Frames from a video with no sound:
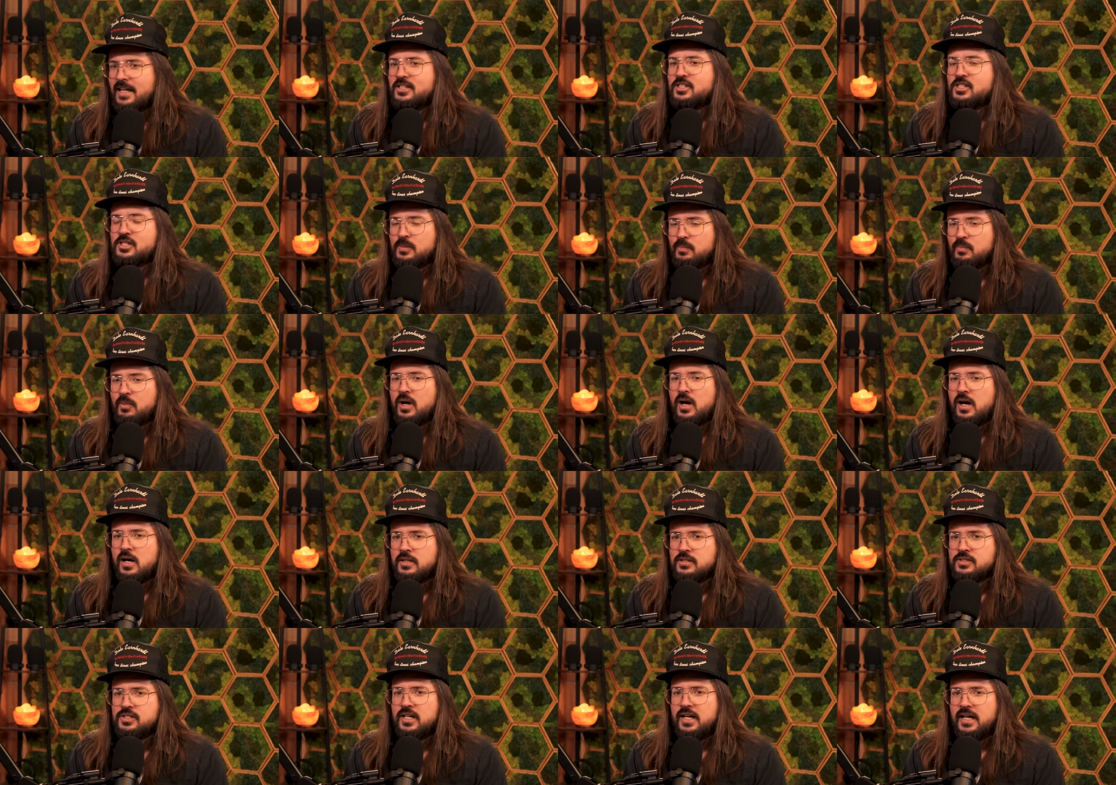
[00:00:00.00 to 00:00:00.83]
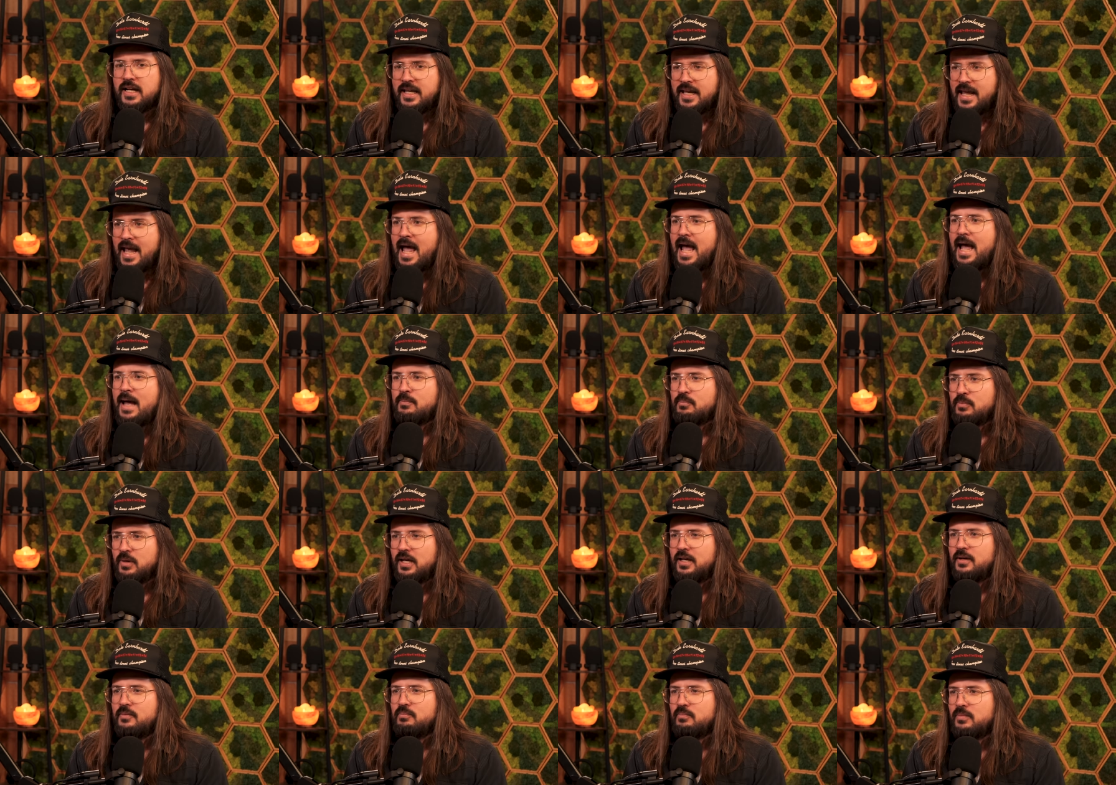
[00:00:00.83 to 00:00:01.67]
had some guns in a
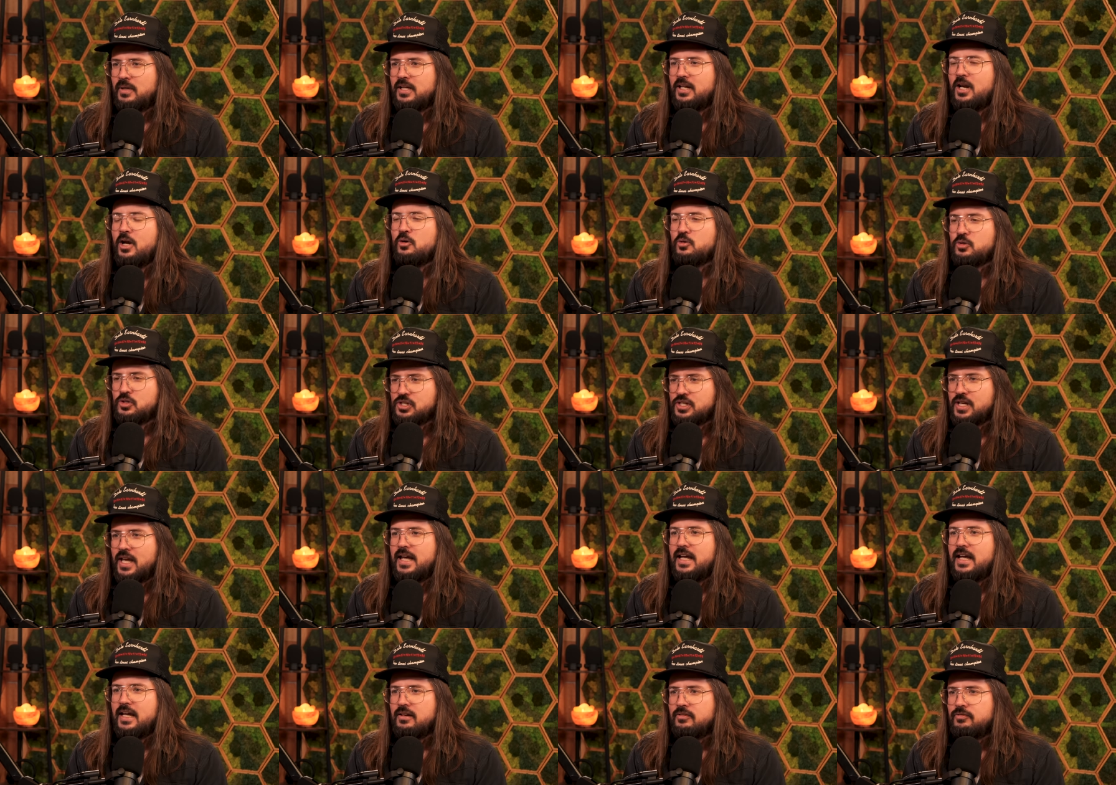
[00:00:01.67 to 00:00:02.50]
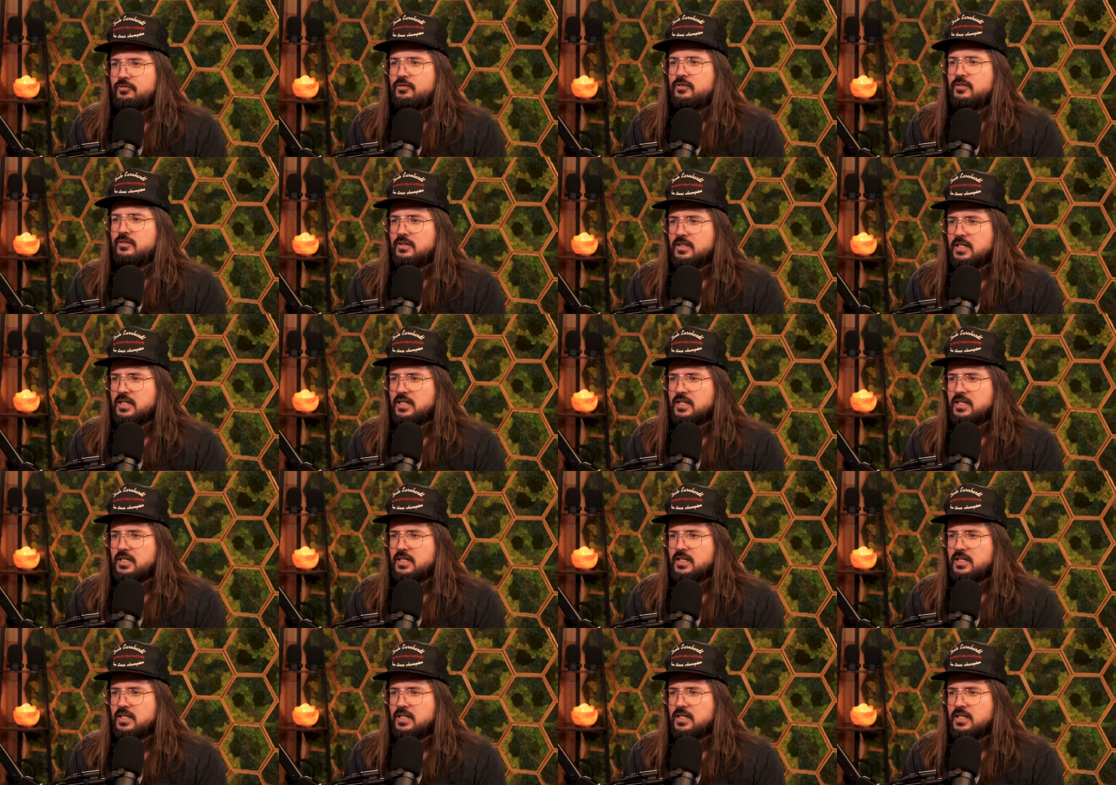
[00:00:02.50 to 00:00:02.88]
cabinet, but no safe,